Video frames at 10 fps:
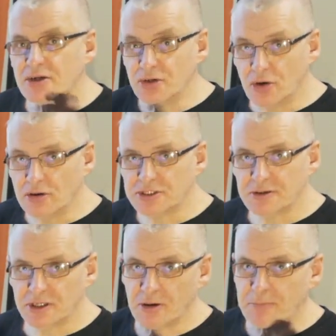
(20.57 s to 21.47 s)

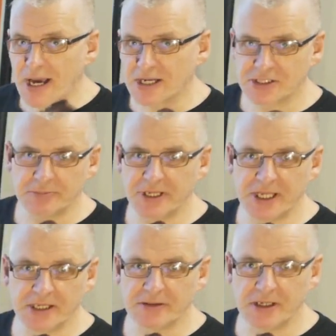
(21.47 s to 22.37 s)
not go back to the
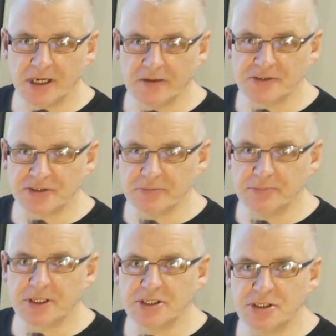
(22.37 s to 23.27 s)
beginning of the live stream
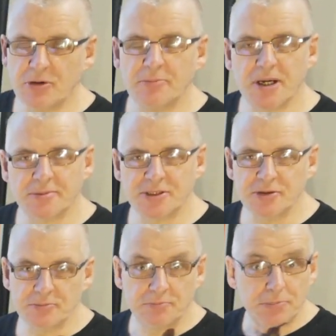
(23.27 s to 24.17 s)
because you won't be able
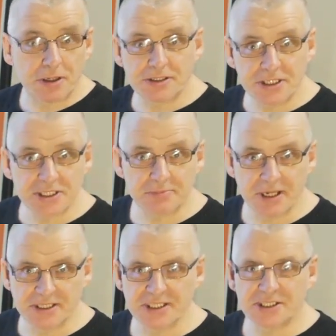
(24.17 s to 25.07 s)
to
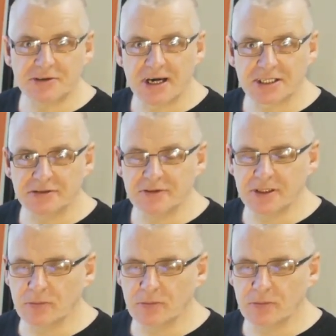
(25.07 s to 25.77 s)
participate interactively.